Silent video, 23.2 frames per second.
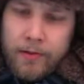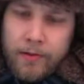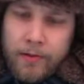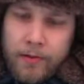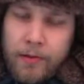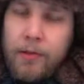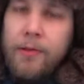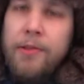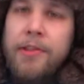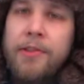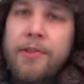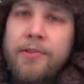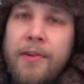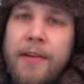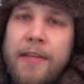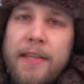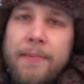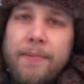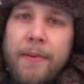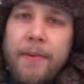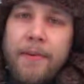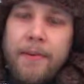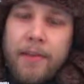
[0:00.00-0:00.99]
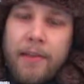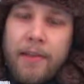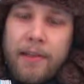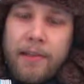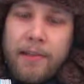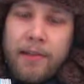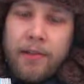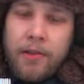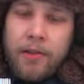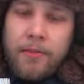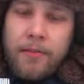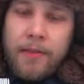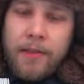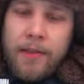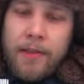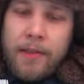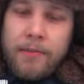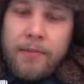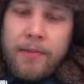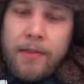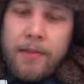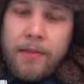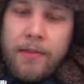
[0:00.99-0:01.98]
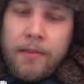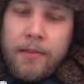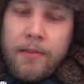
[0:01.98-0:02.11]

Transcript: No, it's transparent like the other one as well.